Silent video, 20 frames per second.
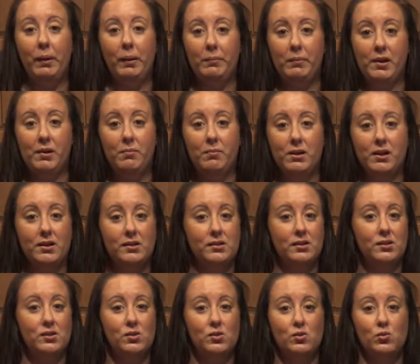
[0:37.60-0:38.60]
by me because
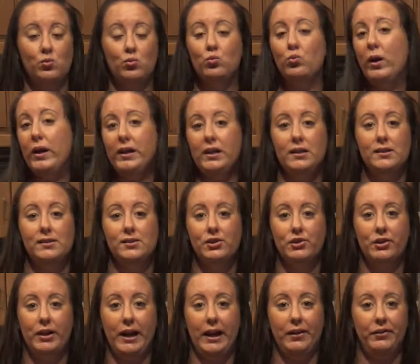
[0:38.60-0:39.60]
it's way easier
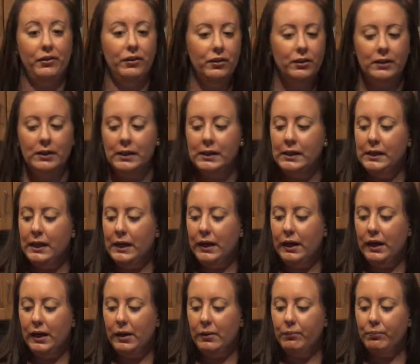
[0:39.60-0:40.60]
to handle.
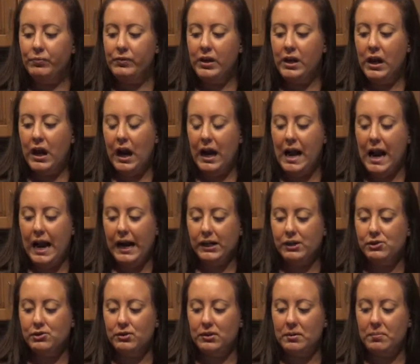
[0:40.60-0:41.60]
I
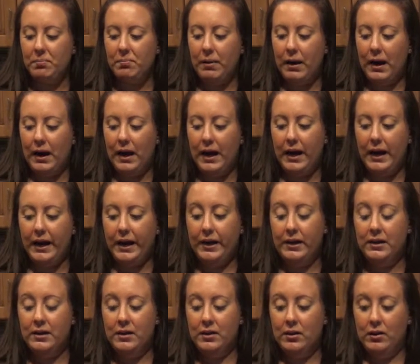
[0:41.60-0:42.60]
actually buy
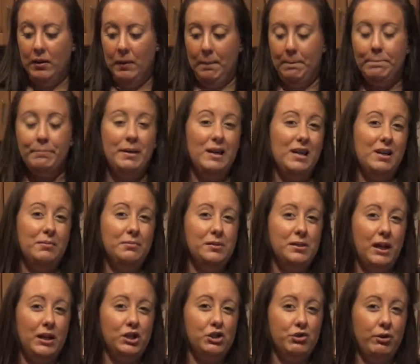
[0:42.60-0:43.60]

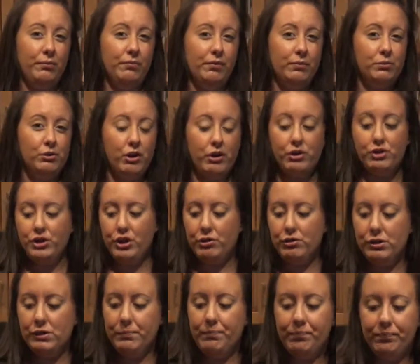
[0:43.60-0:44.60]
medium-sized shrimp from Trader
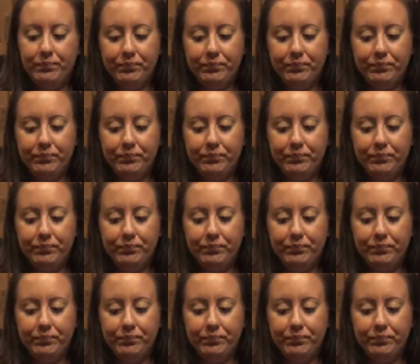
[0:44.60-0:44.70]
Joe's.